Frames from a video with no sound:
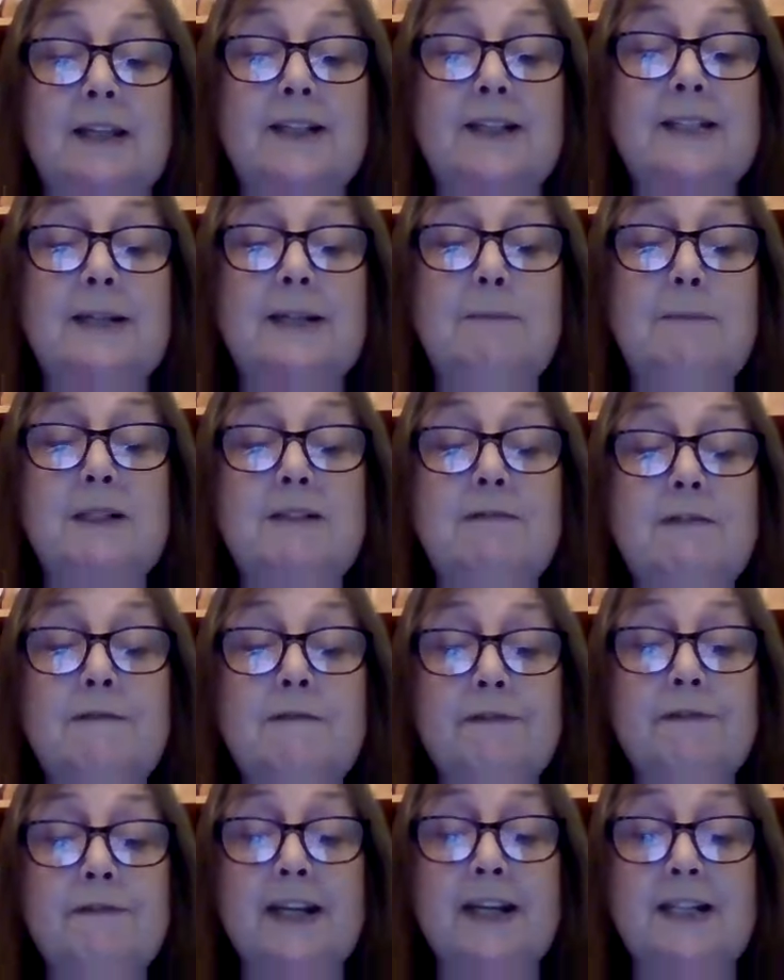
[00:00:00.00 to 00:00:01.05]
They seemed
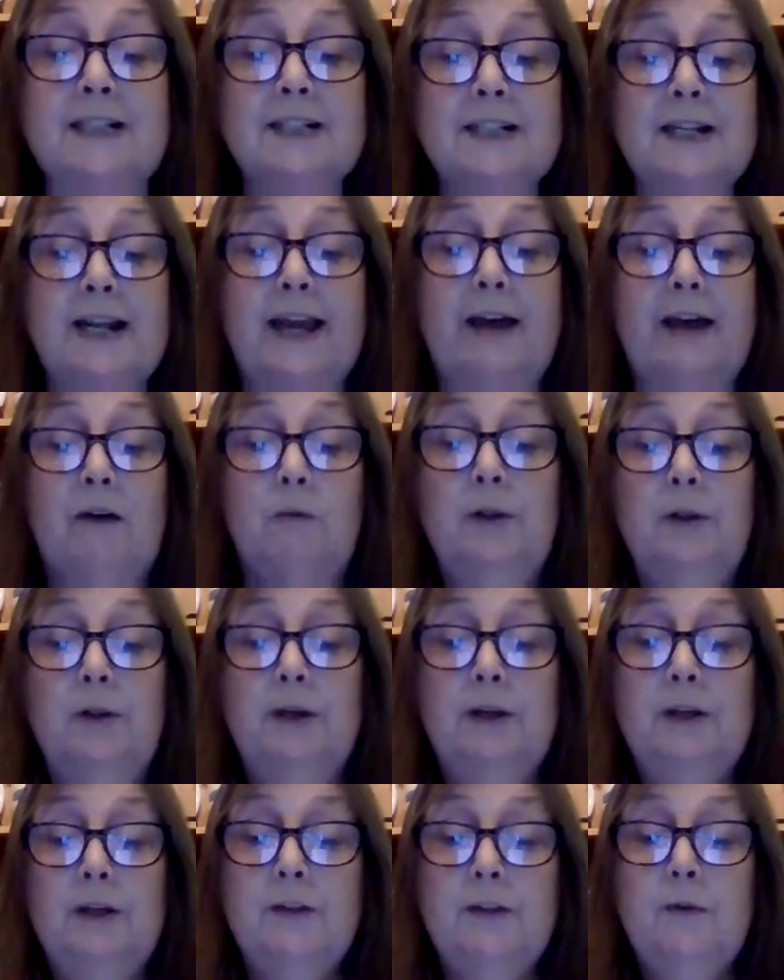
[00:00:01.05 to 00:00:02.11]
even fainter now
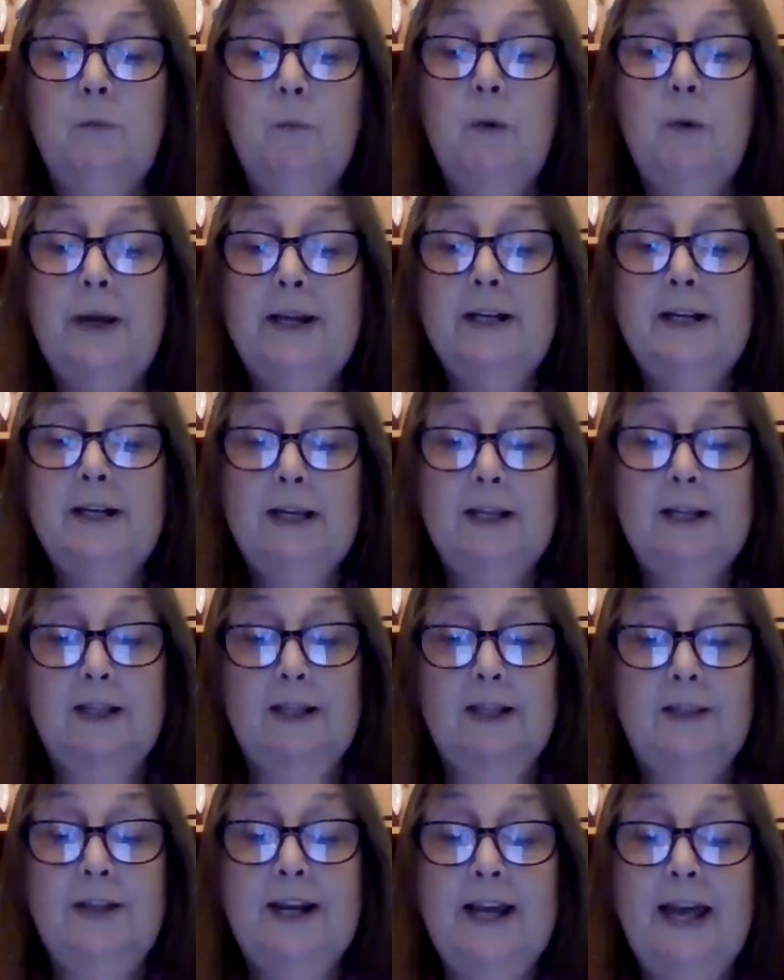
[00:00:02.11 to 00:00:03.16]
than when
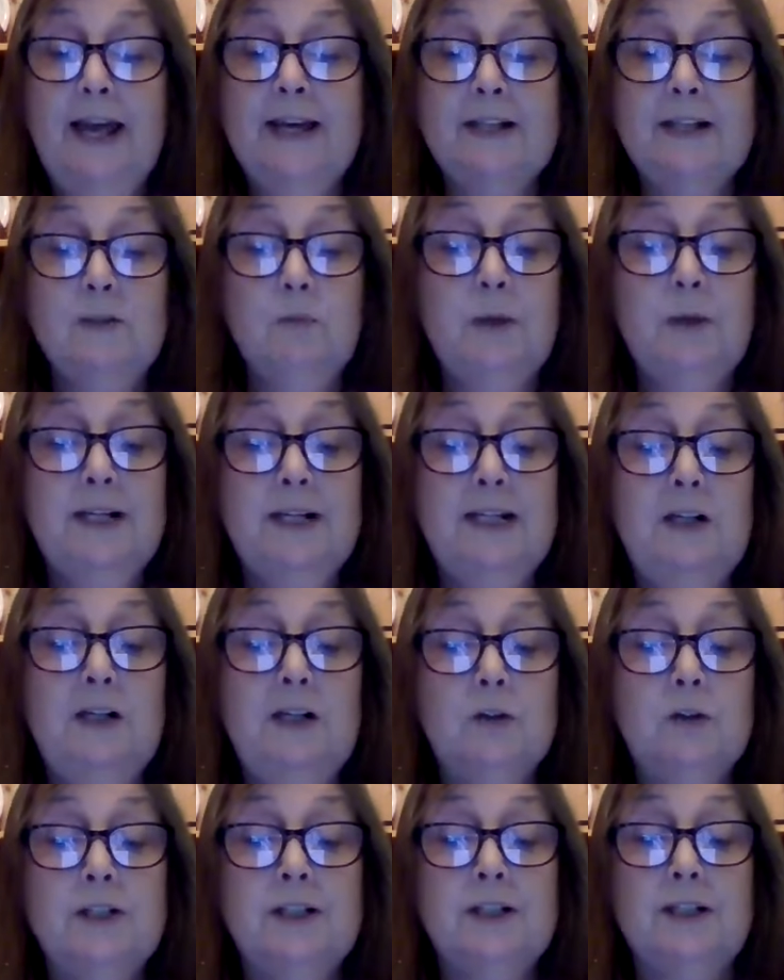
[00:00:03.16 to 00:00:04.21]
they had when he
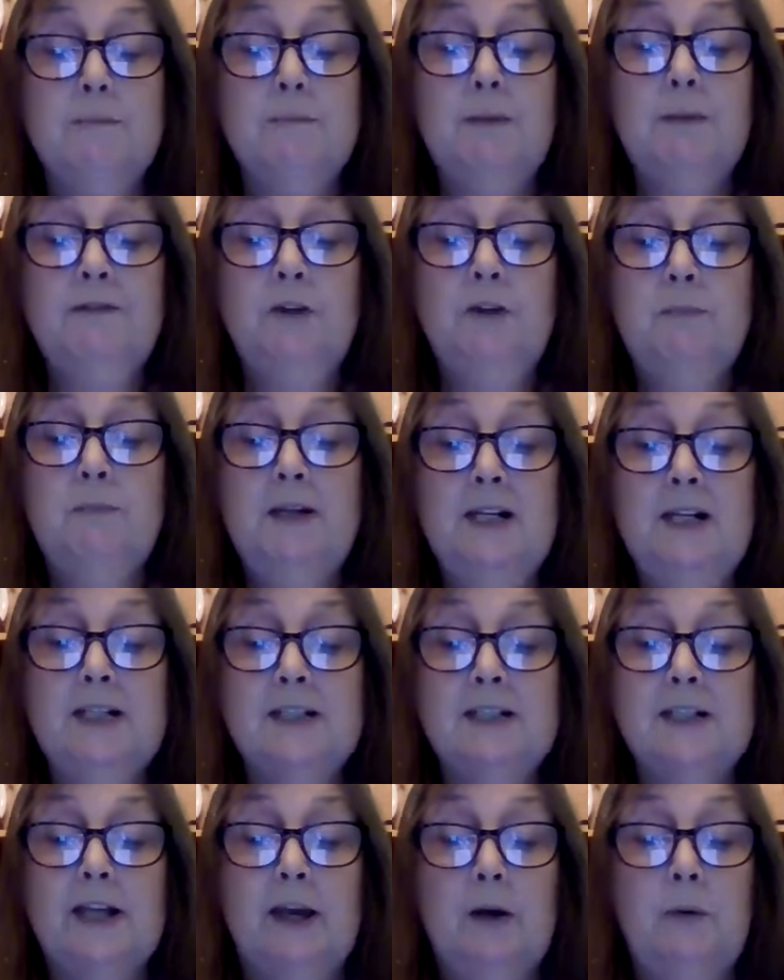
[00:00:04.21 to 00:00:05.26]
looked at them a few
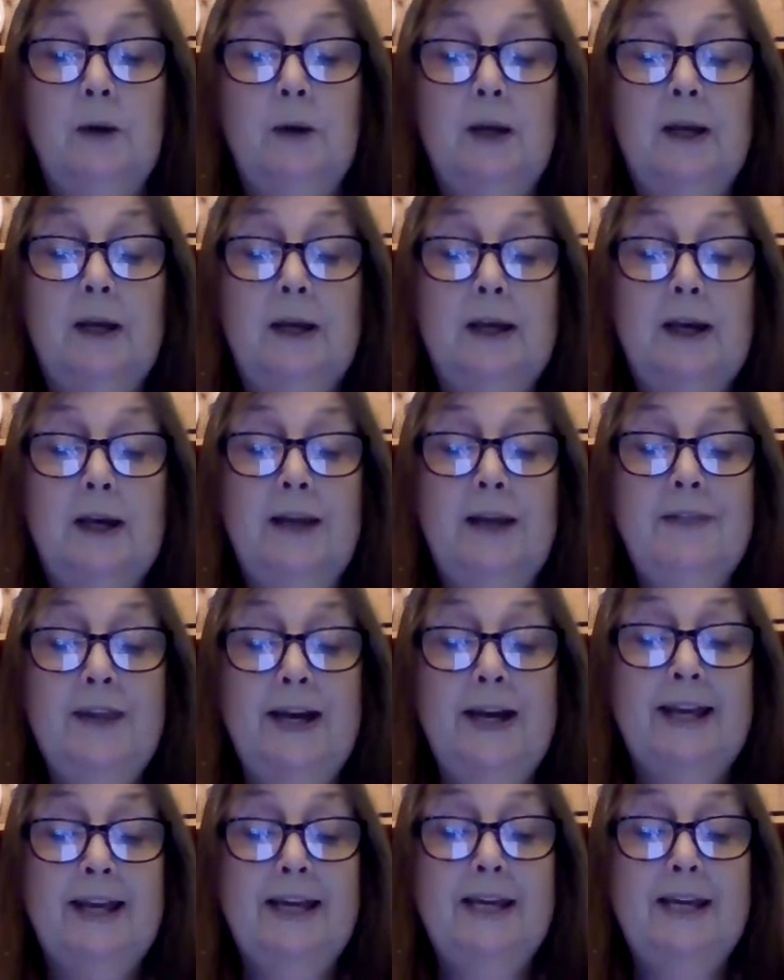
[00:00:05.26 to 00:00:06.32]
minutes ago and
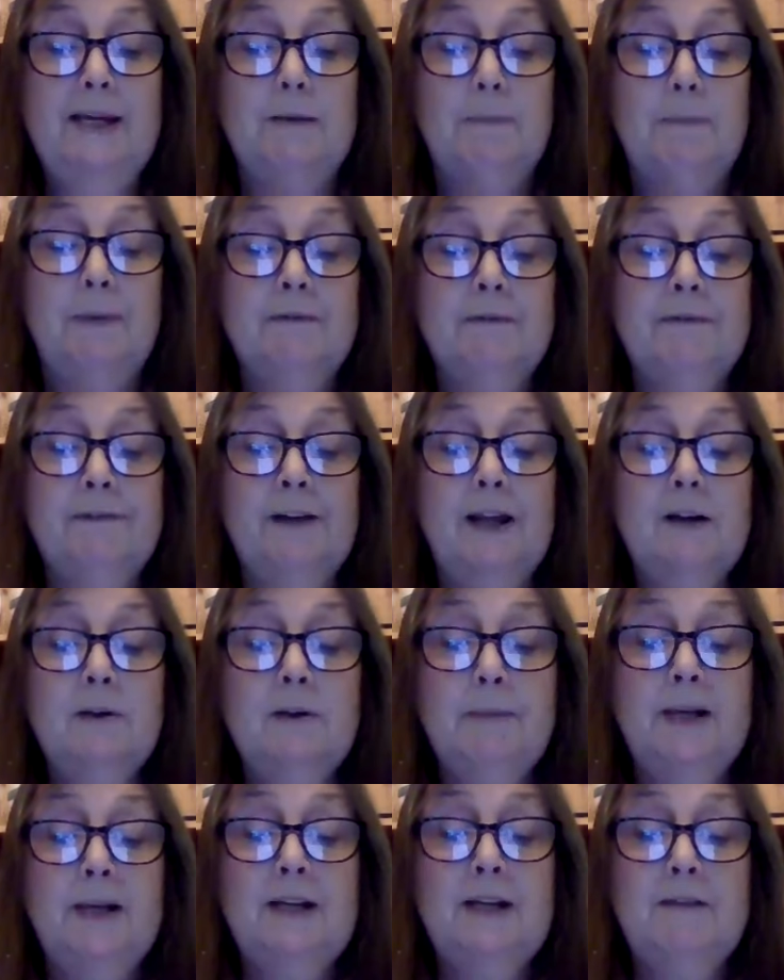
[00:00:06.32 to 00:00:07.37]
that heap
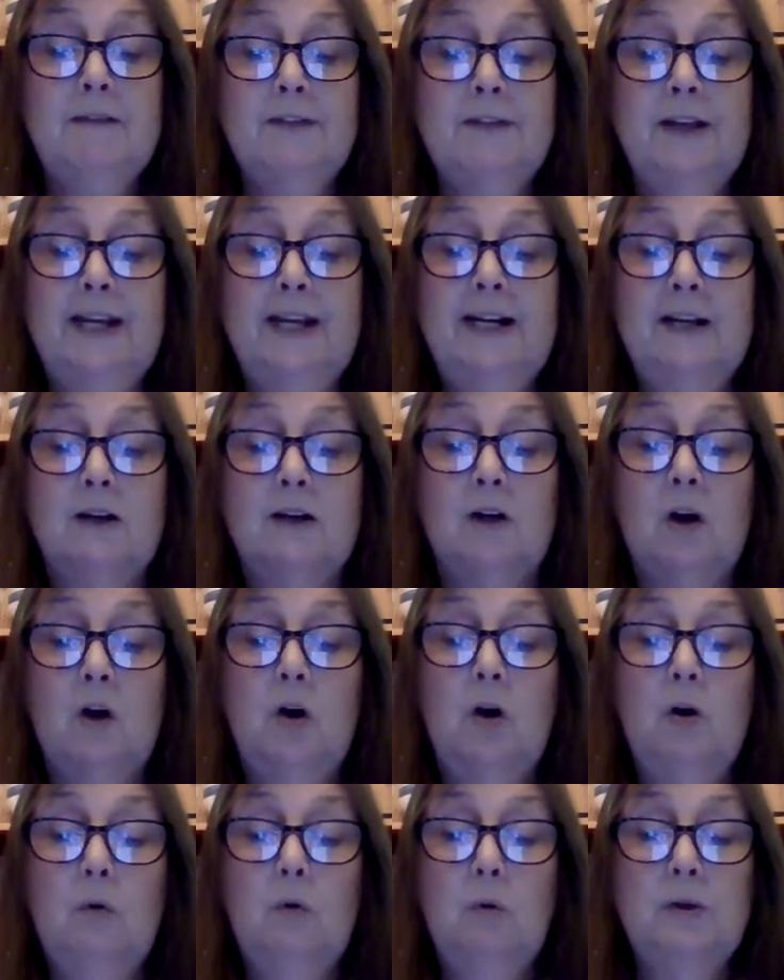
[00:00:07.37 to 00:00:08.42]
flung beneath the hillock,
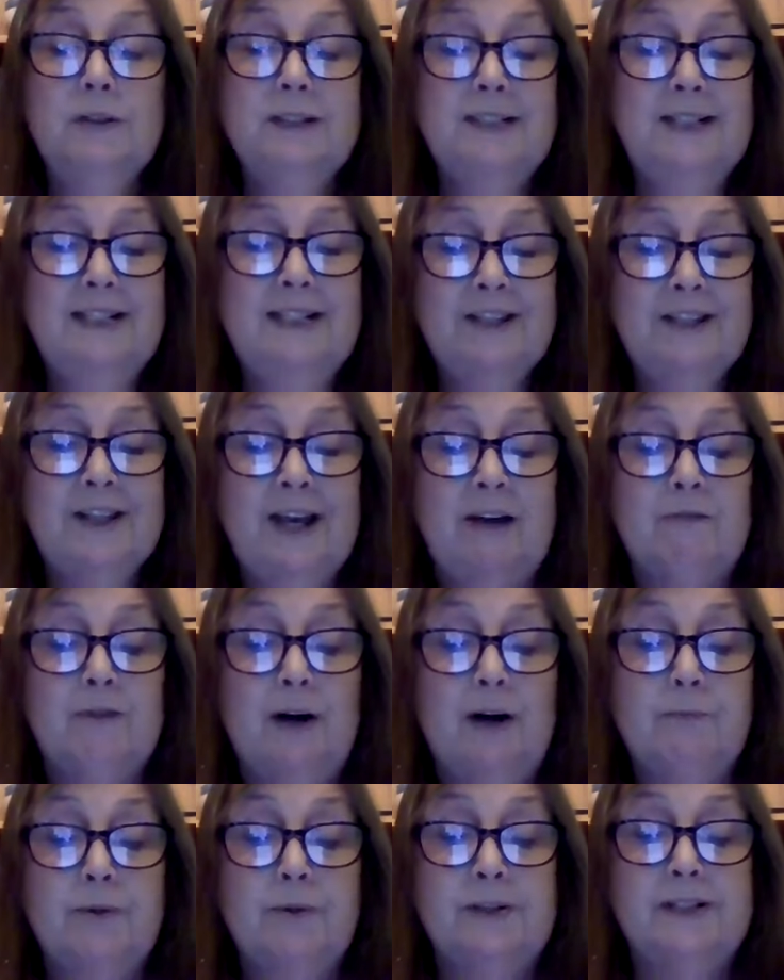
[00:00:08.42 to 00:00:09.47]
what did that
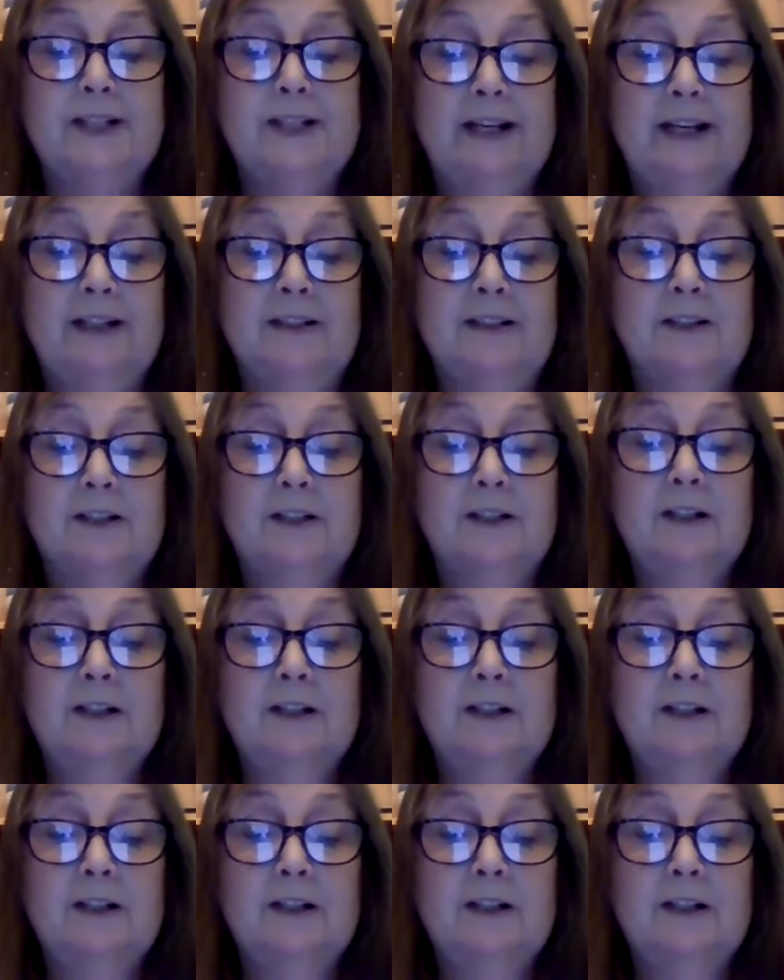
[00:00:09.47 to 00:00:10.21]
represent?